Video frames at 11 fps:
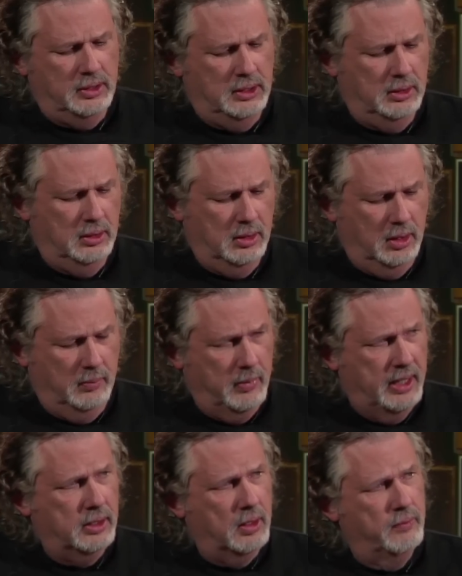thing a
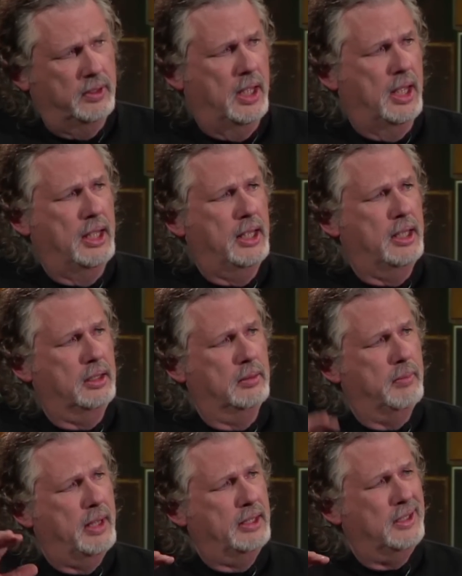mic over the hi hat and a
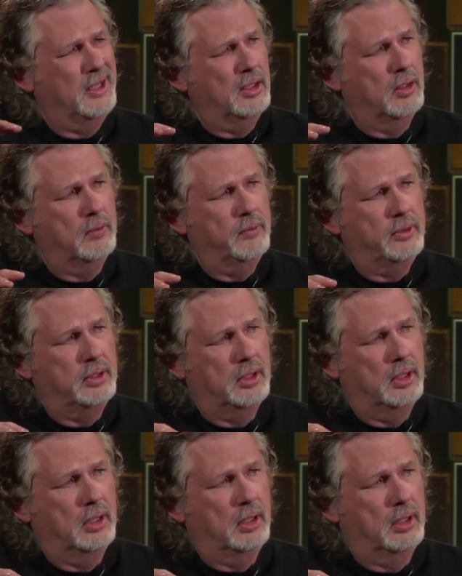mic kind of over
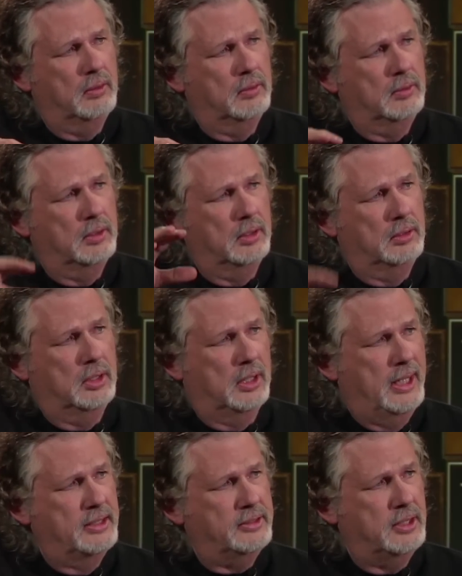the, uh, the the
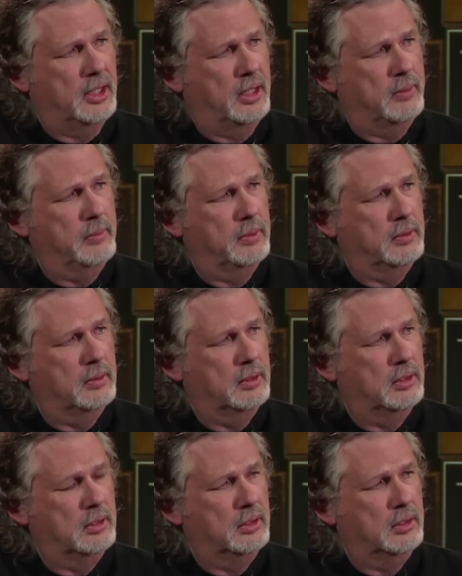last tom.
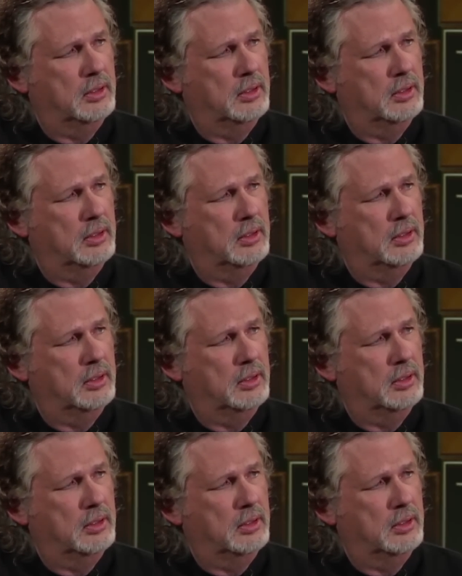Well,